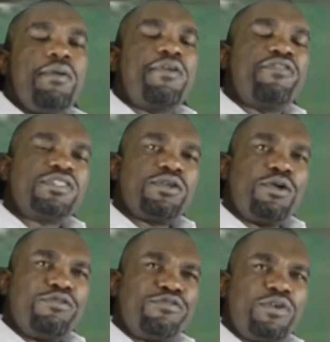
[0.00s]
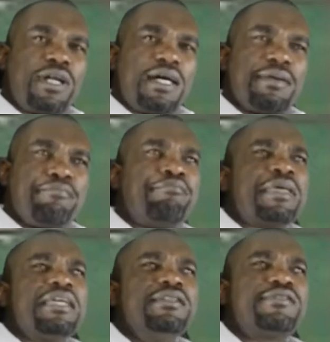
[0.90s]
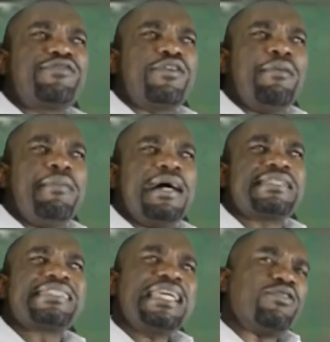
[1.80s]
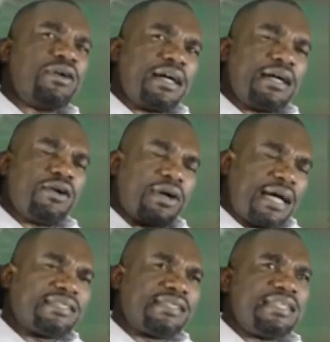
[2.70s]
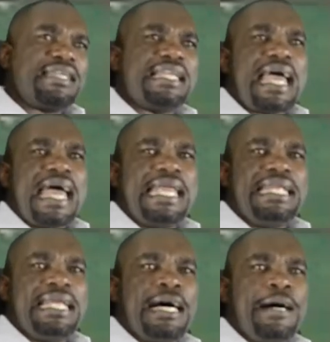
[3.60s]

Professor Lorne Fuller builds from St. Augustine and